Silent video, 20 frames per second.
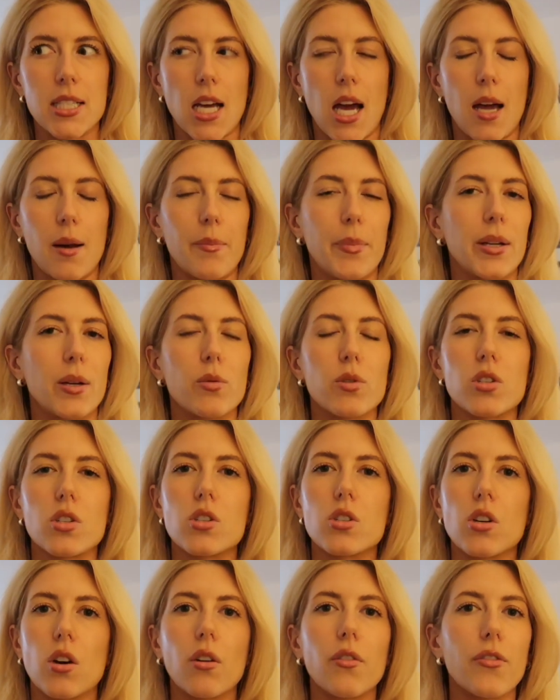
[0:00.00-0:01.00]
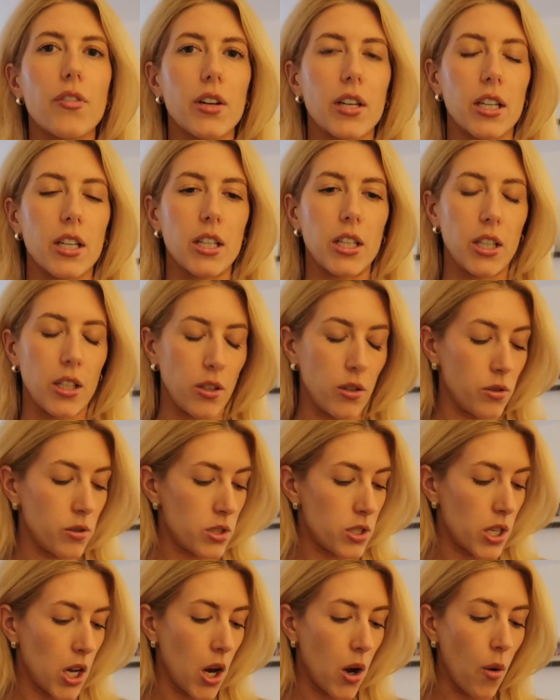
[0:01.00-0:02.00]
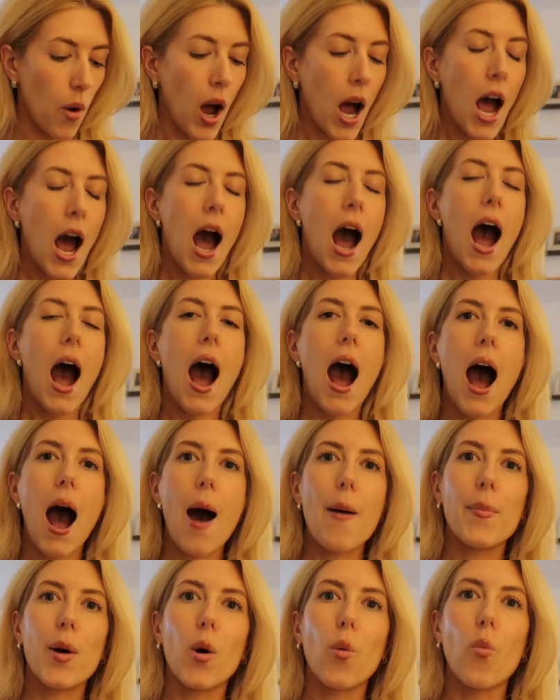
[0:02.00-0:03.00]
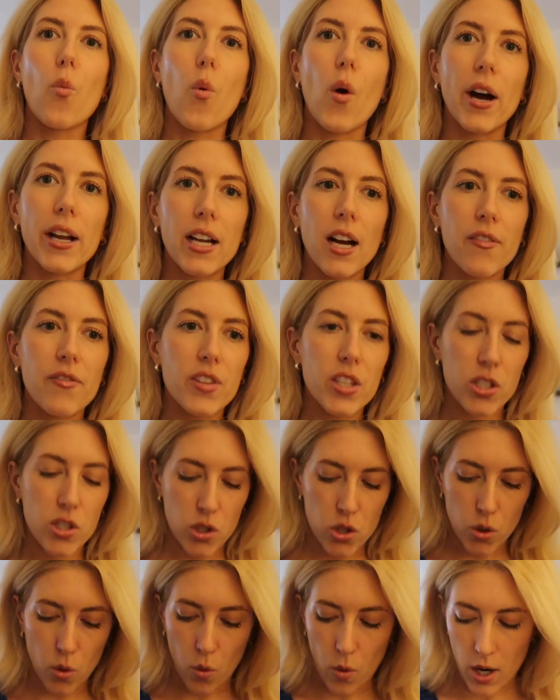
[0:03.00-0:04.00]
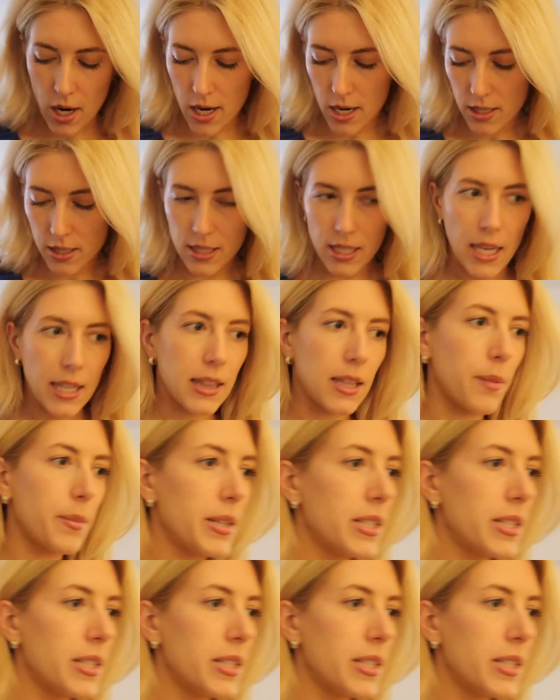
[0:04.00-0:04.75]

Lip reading: done. But it was so freaking cute. So one of the stores, and let